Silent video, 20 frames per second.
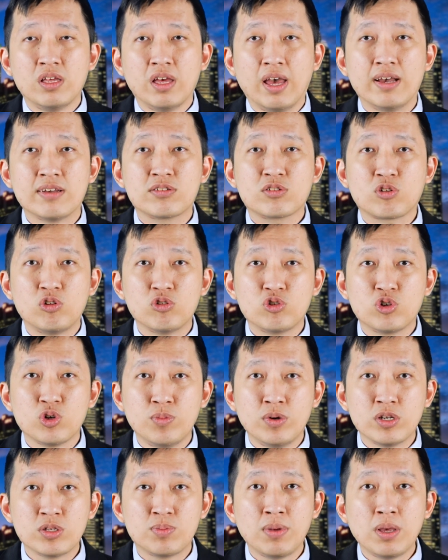as
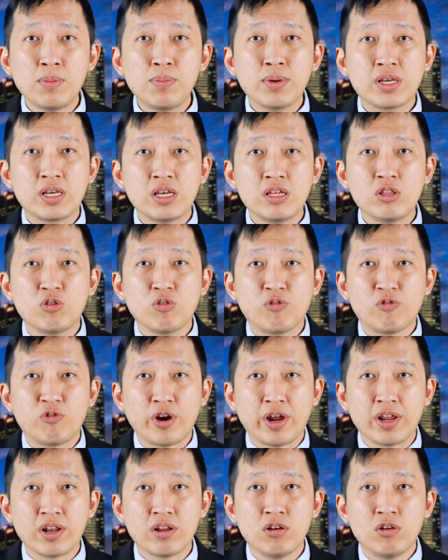consumers may begin to
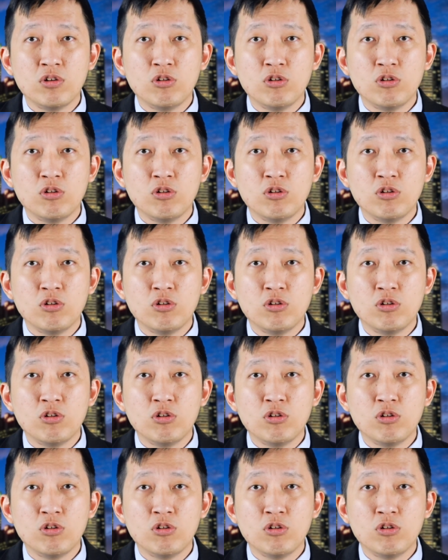fret